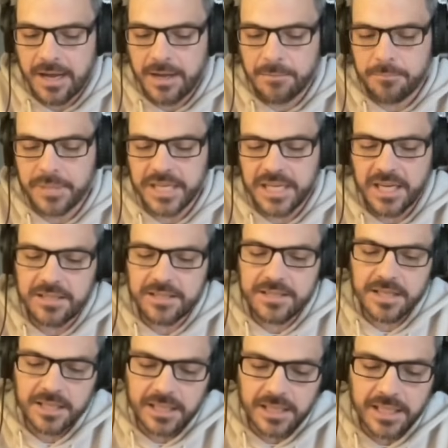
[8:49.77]
because
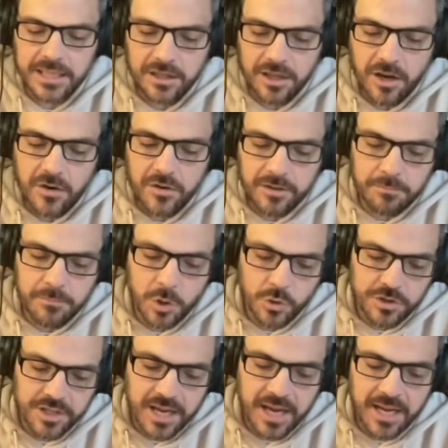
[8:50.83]
the Glilot
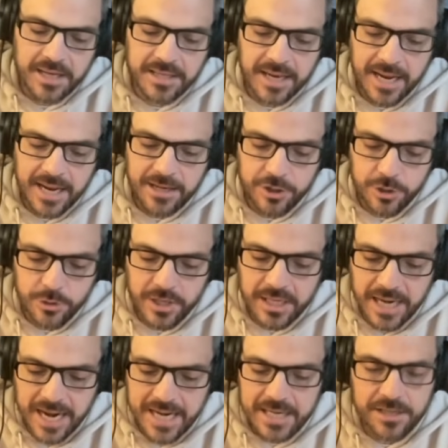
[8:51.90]
Mossad and Unit
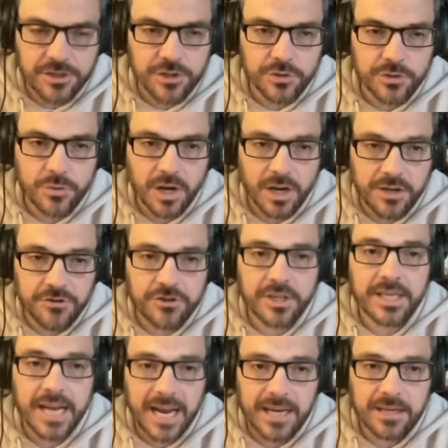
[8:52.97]

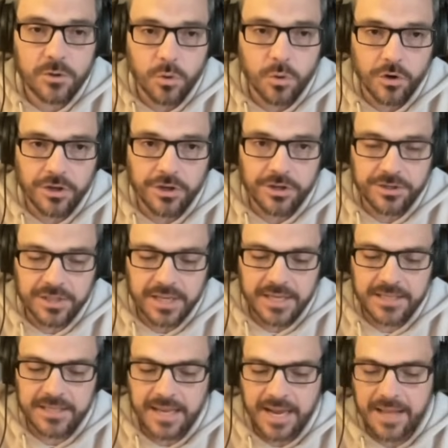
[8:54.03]
8200 headquarters
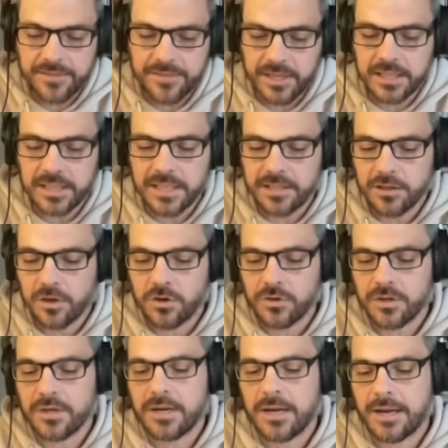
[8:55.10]
is at the Glilot
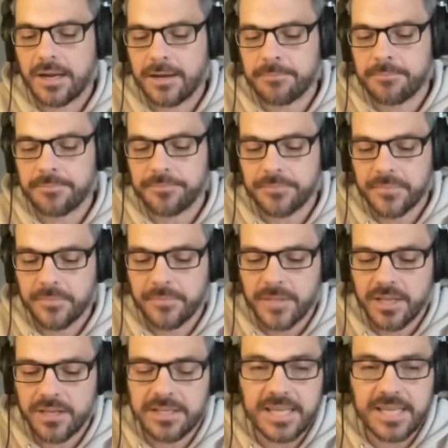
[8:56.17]

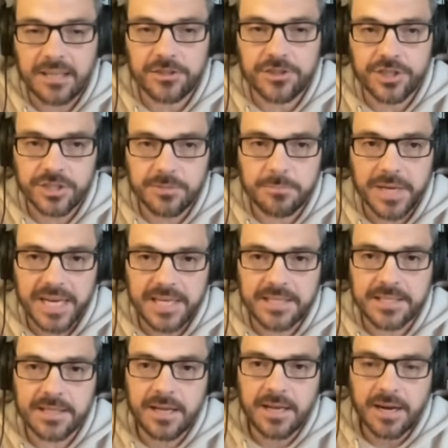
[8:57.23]
intelligence
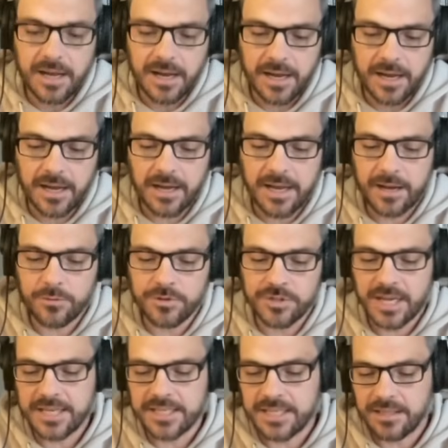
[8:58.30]
base
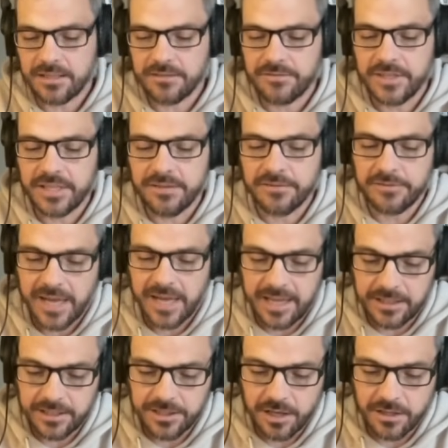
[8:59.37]
outside Tel Aviv.
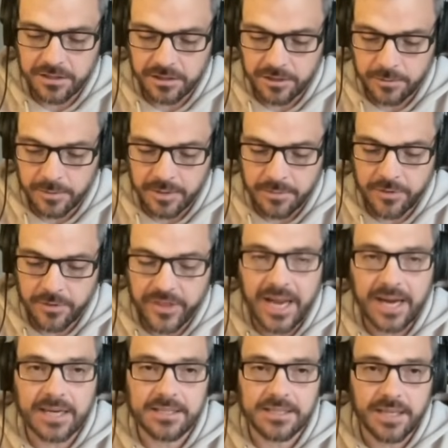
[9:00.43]
Ali talked a little bit about
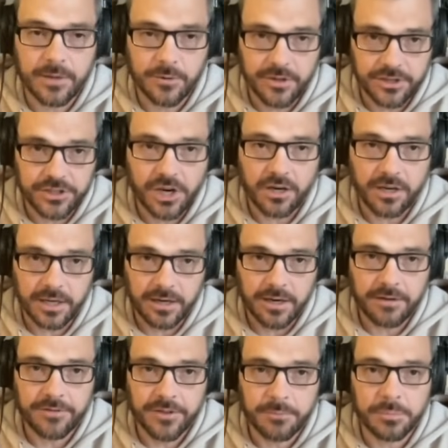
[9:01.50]
that, because they were the target
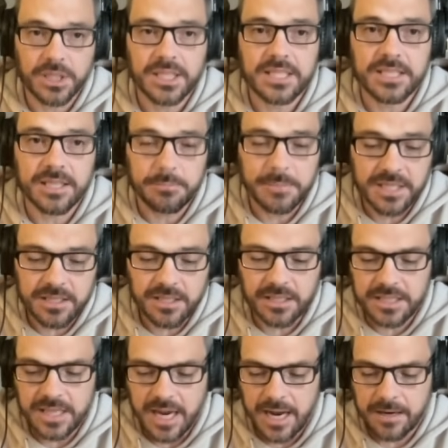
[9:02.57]
of the ballistic missile attack